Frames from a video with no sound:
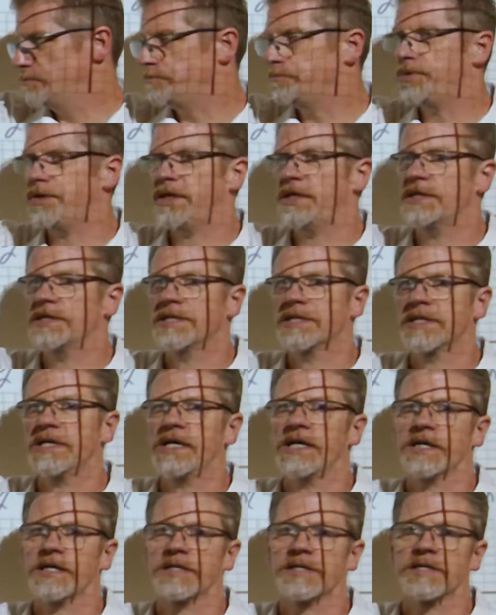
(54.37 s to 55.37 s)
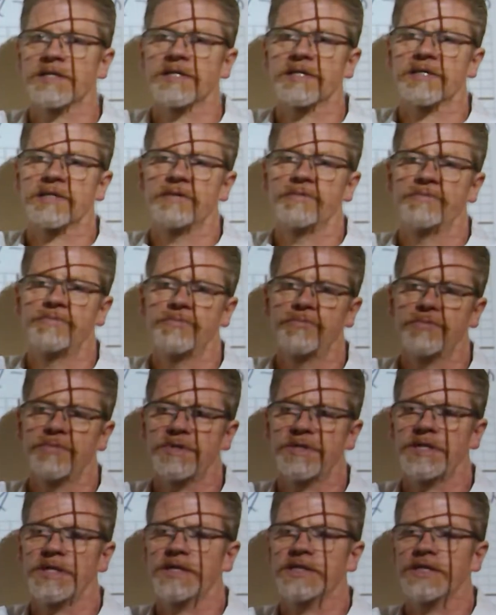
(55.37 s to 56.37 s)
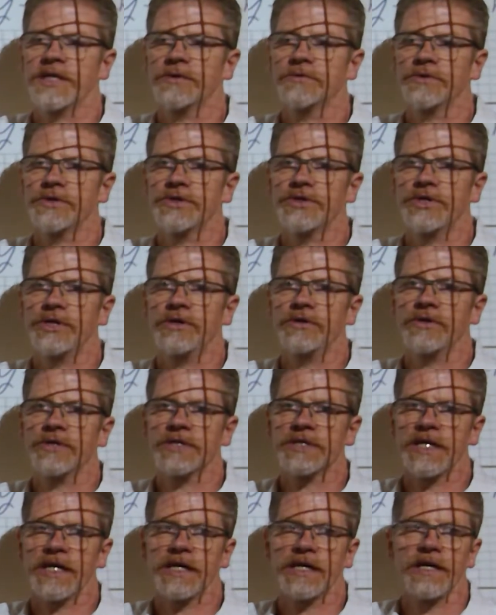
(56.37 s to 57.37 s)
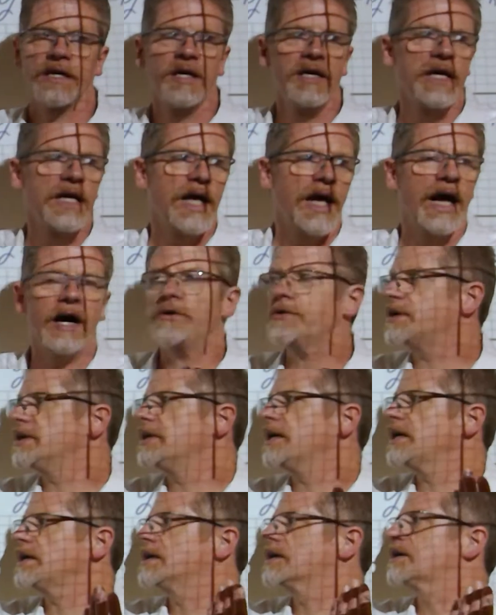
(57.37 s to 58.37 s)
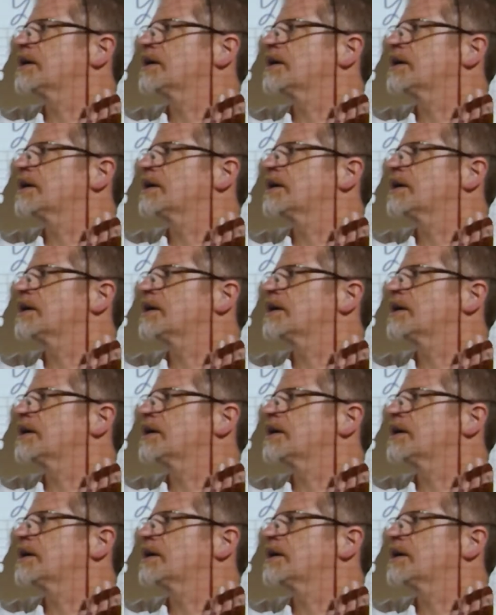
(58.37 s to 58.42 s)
b is 6, c is equal to 2. It's like, how can I